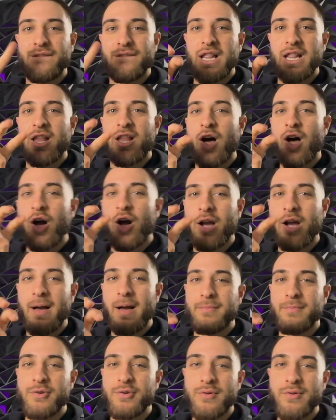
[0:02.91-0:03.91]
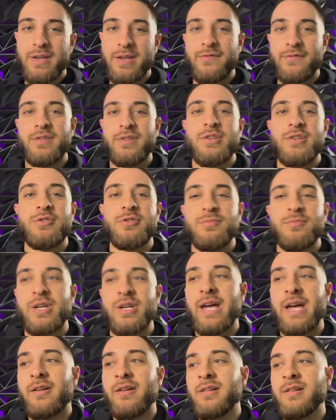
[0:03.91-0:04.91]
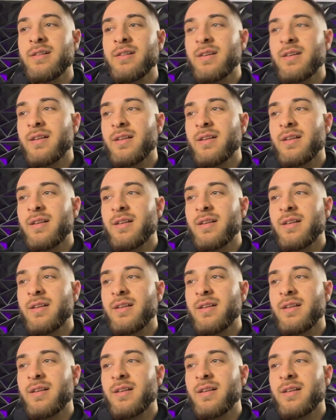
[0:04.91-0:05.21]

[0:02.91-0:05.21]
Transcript: vlog I'm doing for the YouTube channel.